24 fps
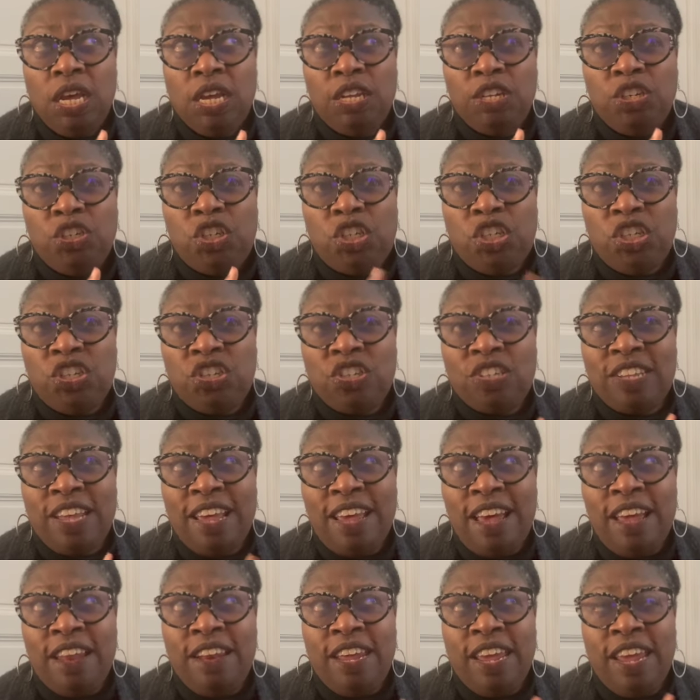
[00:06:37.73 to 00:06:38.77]
she
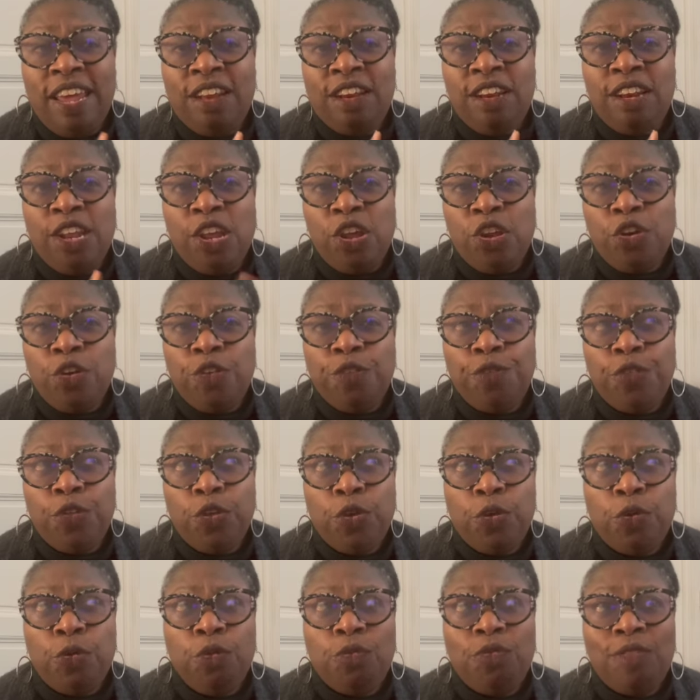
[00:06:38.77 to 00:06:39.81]
said in an
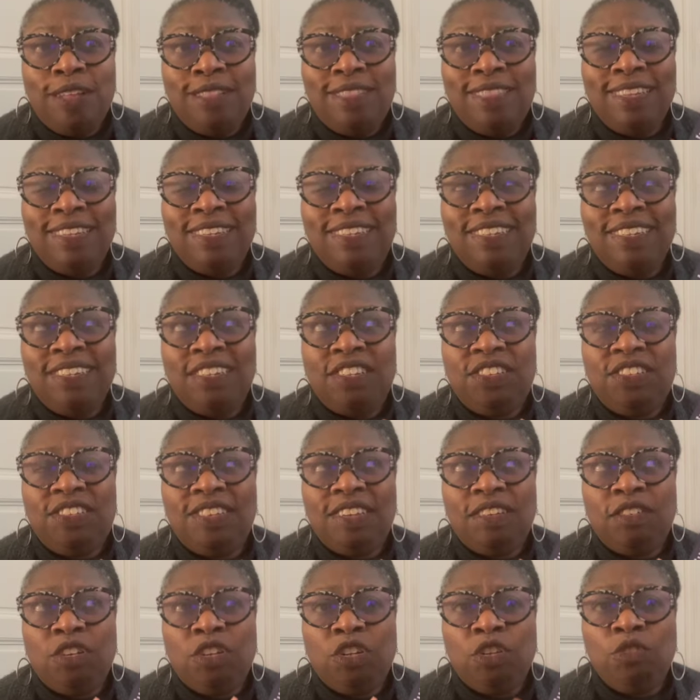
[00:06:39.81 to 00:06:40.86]
interview that this is
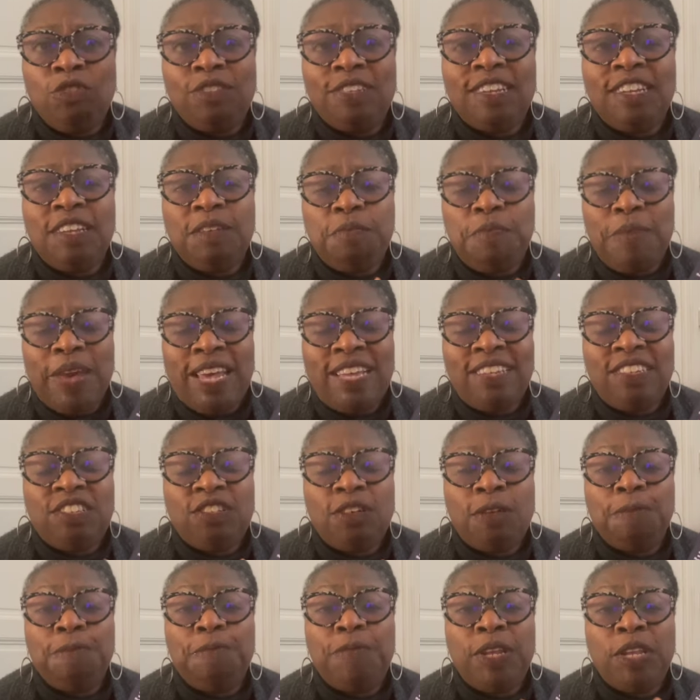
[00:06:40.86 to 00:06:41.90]
loosely based
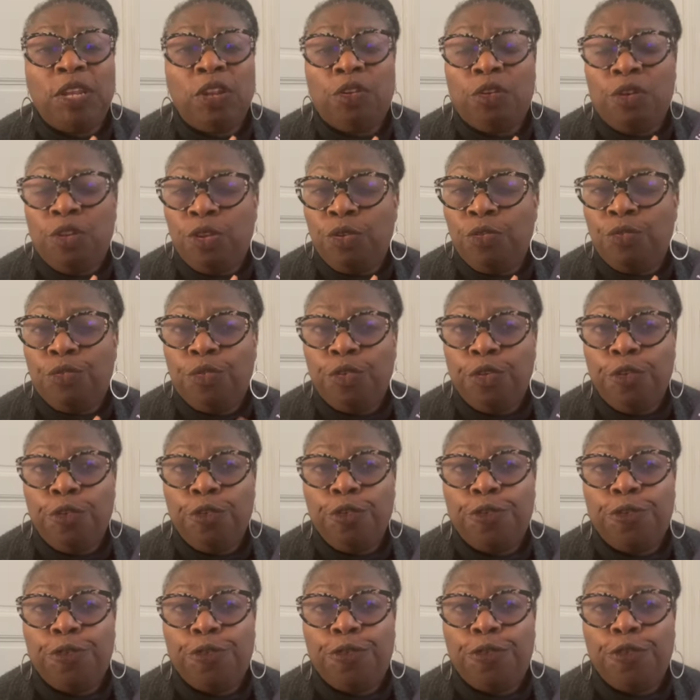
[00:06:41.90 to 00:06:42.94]
on Fiddler on the
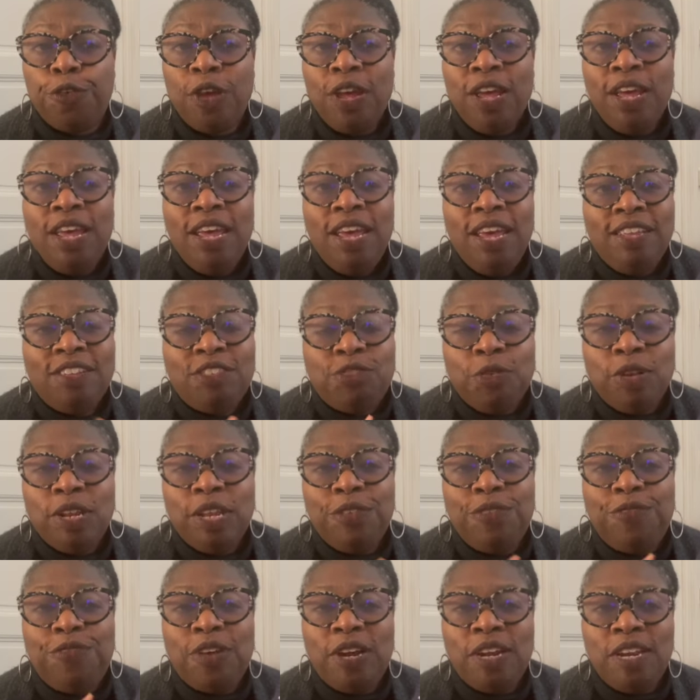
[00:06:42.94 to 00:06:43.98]
Roof. It's
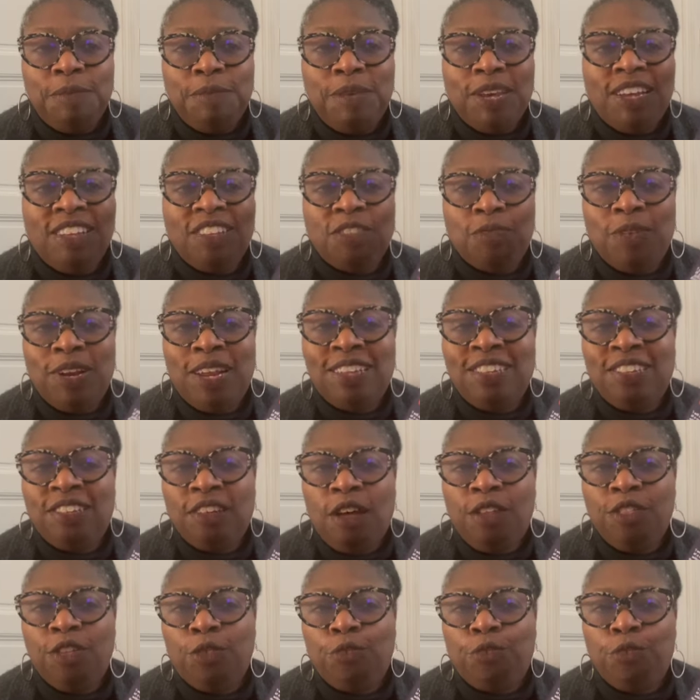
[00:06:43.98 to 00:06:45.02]
really funny because when I
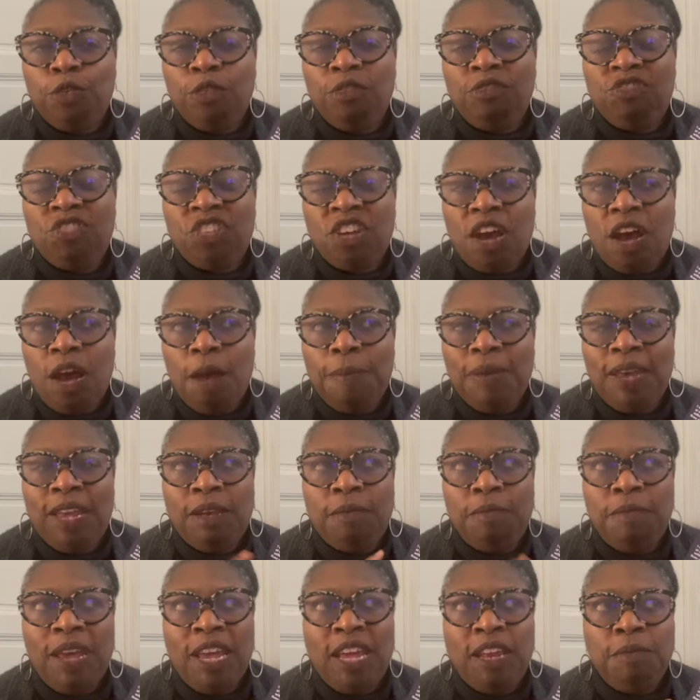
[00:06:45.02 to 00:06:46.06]
saw The Rooftop,
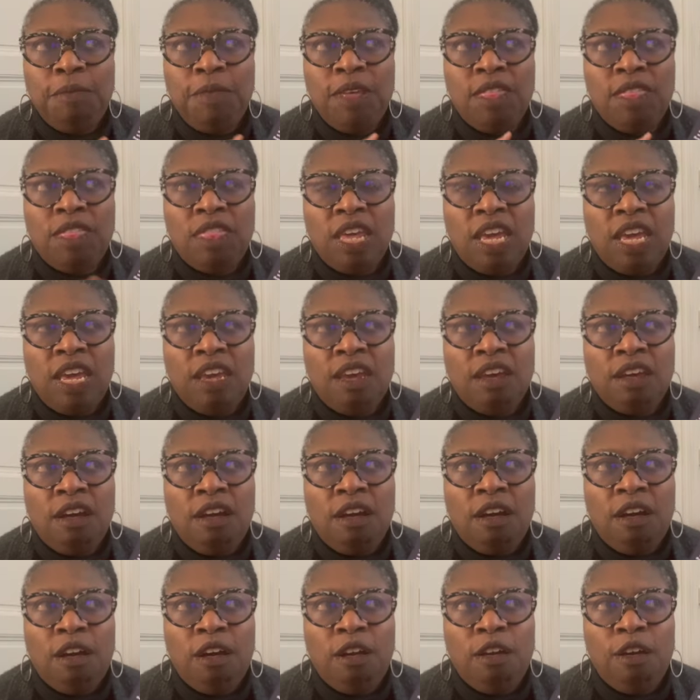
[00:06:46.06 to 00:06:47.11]
it made me think
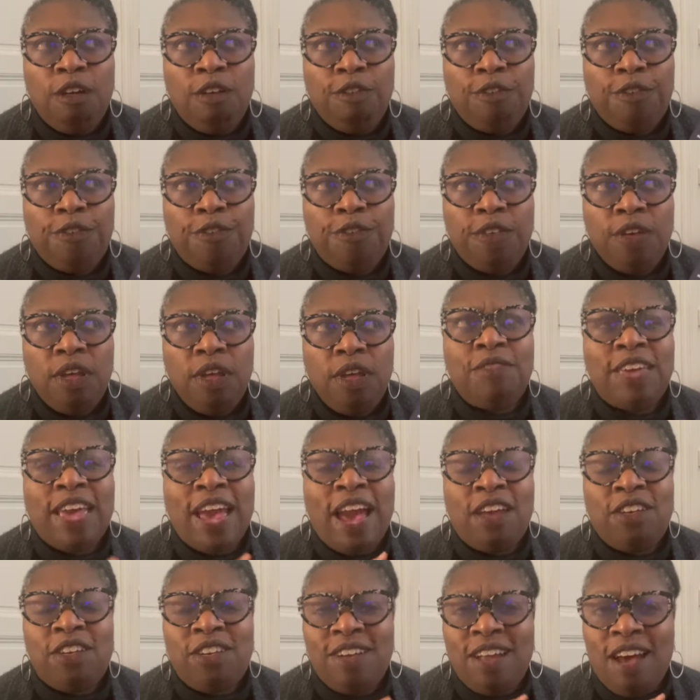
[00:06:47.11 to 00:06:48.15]
of
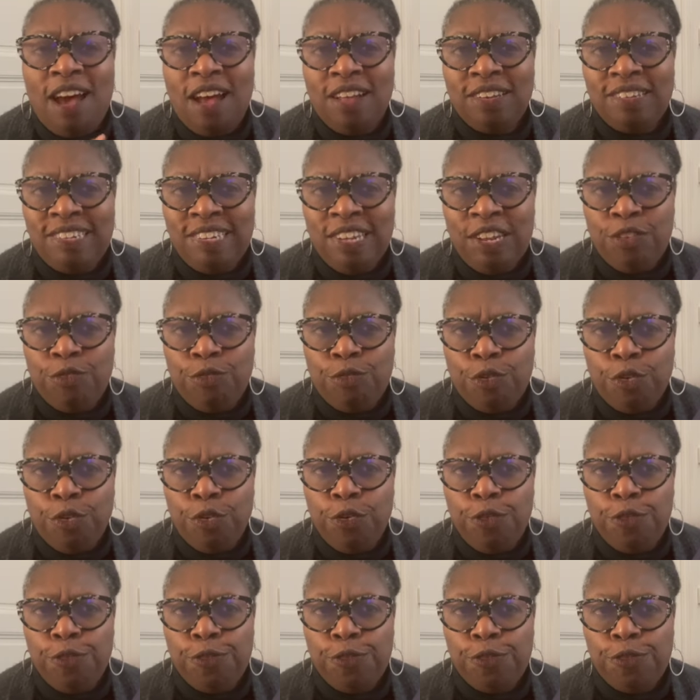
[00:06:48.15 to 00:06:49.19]
Cat on a Hot Tin
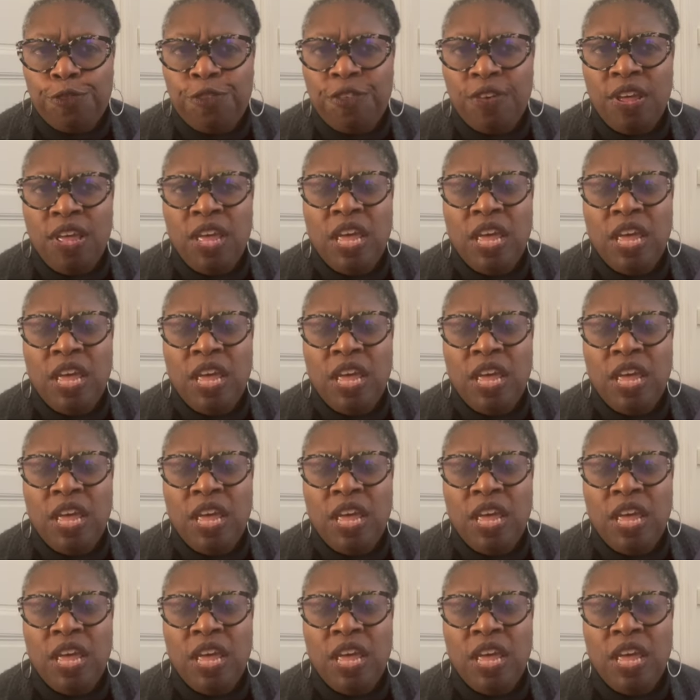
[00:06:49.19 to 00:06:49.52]
Roof.